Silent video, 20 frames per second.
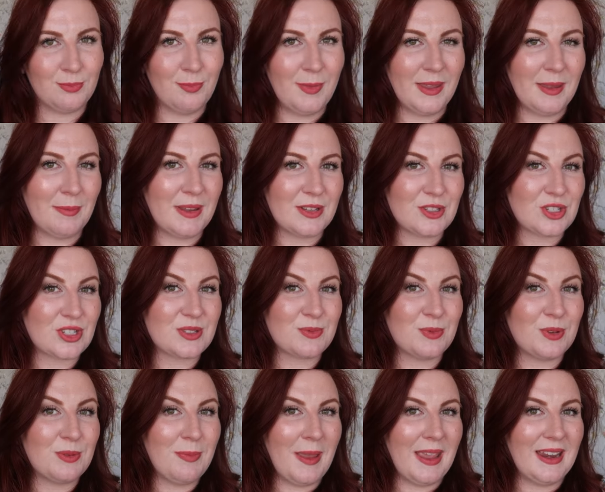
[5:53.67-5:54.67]
maybe just
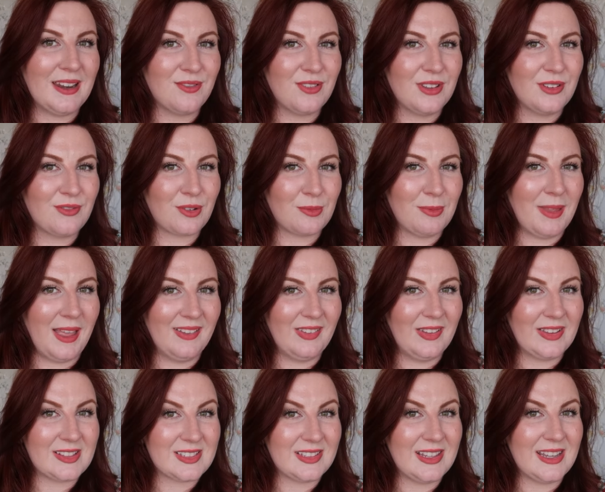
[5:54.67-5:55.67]
would benefit from that
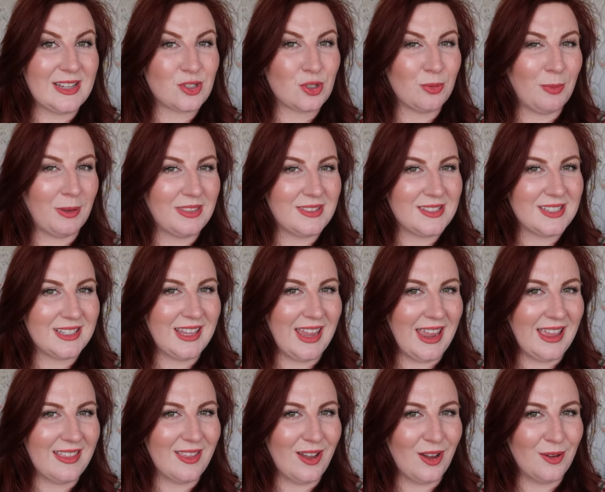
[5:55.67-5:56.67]
little extra month to
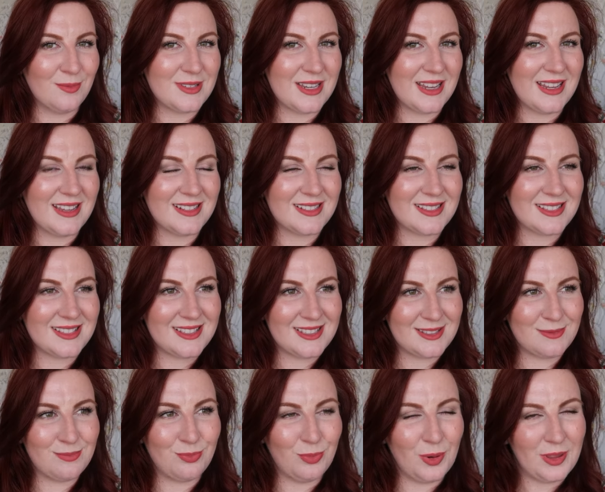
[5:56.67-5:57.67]
get the
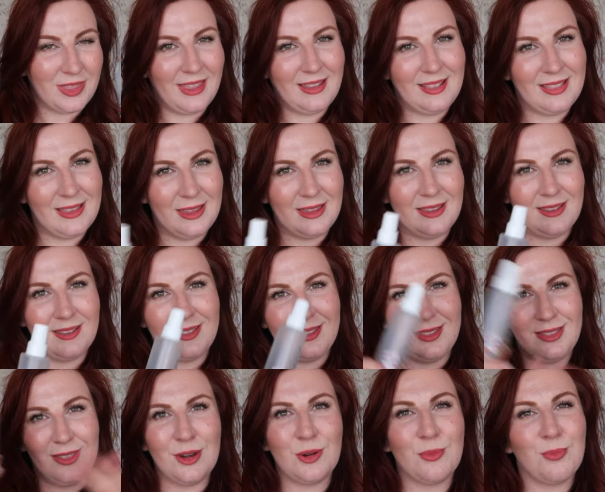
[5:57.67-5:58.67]
updates within the
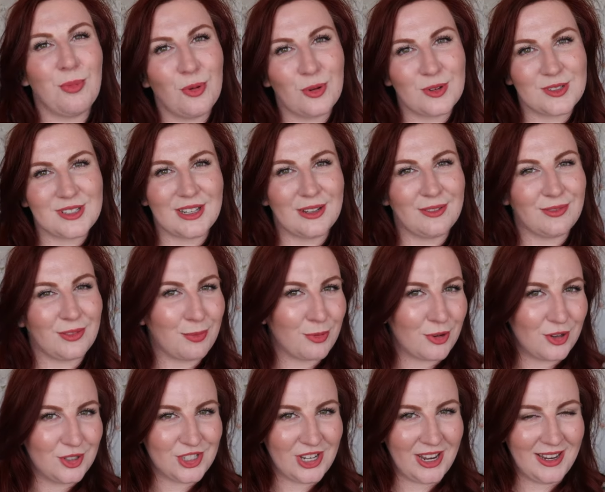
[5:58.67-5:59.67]
reporting of the
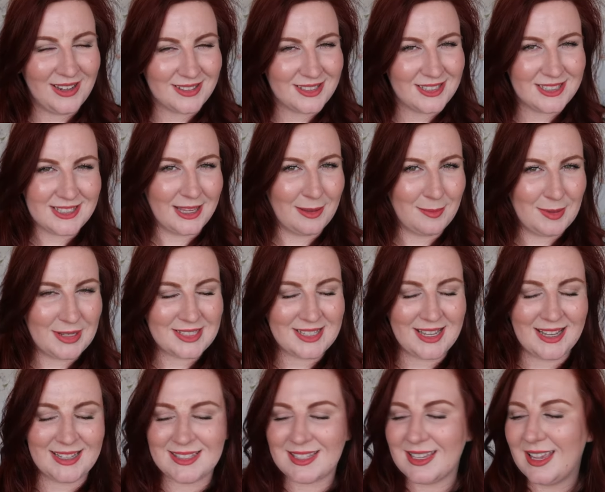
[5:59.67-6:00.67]
project. Does that make
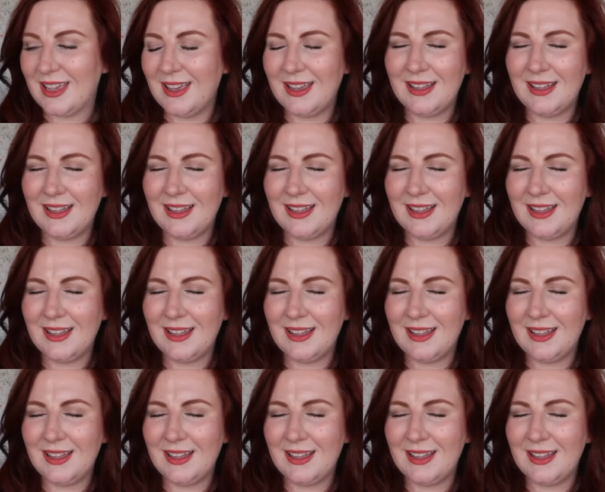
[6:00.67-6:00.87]
sense?